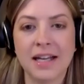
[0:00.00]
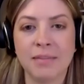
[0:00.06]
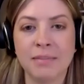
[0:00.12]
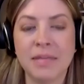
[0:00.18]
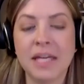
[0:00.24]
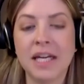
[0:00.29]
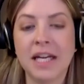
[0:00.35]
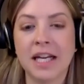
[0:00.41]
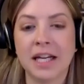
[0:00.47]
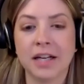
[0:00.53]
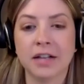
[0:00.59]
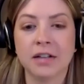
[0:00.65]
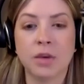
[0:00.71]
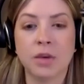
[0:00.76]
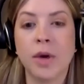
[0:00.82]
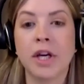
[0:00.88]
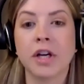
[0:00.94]
Meaning
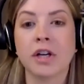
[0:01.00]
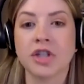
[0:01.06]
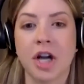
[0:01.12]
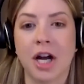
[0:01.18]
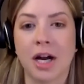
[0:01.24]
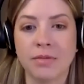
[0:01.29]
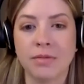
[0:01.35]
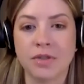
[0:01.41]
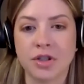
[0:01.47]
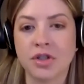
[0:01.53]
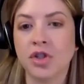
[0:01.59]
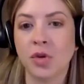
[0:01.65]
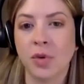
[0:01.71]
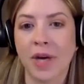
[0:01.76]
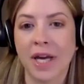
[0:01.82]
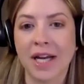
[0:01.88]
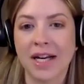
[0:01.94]
quit your job, just
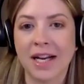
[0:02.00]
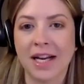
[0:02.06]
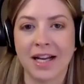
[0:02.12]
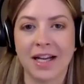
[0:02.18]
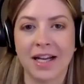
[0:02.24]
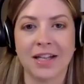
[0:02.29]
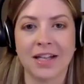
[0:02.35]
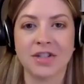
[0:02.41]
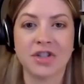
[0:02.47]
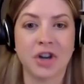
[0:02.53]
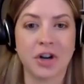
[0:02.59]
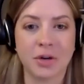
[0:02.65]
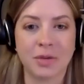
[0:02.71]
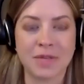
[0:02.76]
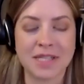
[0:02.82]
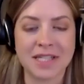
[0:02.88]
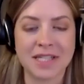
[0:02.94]
do it and start
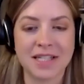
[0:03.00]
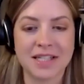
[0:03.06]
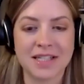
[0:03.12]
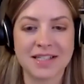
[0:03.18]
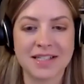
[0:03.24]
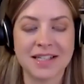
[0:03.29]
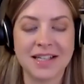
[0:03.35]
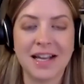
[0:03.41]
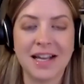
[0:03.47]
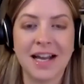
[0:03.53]
your business.